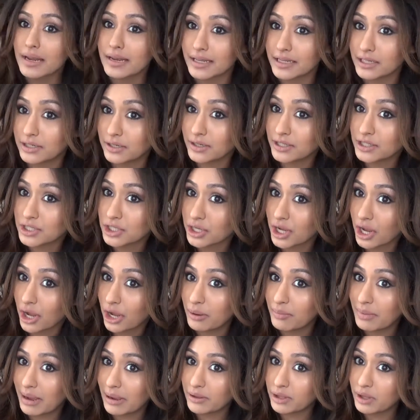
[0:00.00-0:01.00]
Now, you don't need to
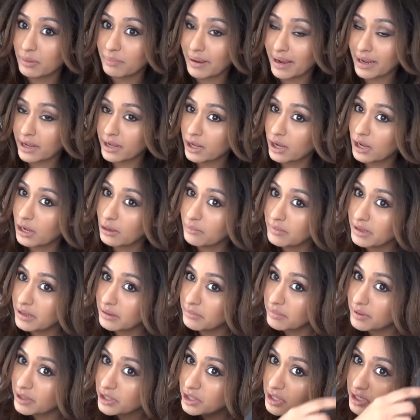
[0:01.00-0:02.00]
comb out your back
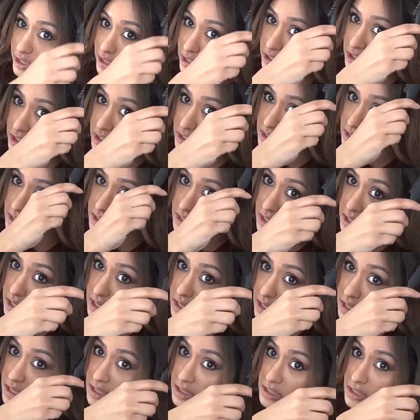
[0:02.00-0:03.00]
combing, but you can just
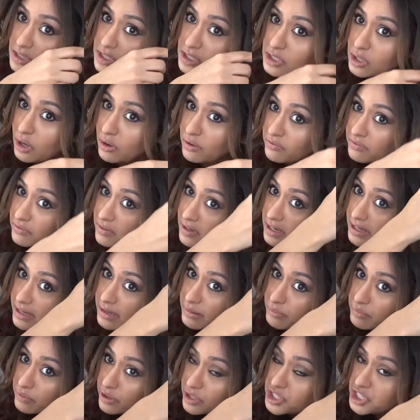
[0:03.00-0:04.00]

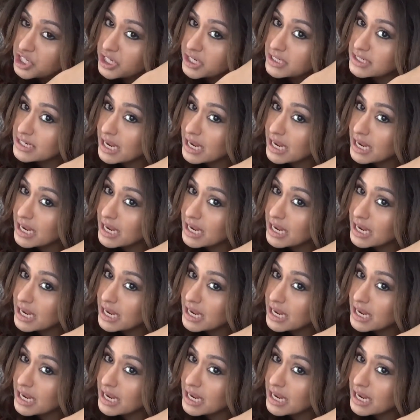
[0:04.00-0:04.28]
softly brush it